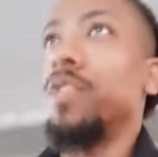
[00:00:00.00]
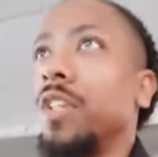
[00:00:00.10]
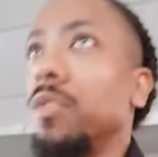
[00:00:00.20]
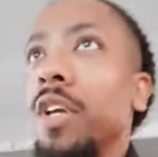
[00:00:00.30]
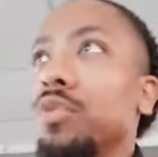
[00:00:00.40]

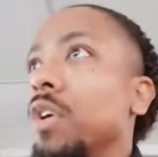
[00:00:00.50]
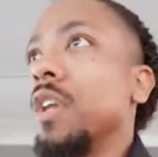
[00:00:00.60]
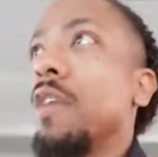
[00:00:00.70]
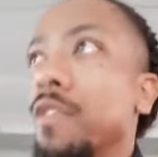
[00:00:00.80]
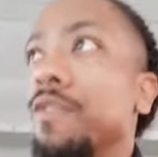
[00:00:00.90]
So that's why you
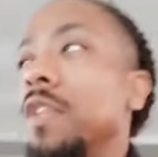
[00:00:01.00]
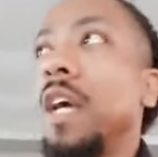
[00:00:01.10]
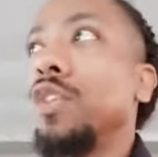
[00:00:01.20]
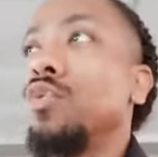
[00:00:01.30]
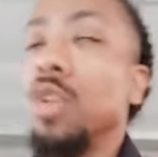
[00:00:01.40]
can never feel
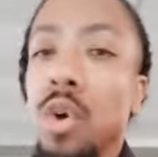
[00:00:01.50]
like you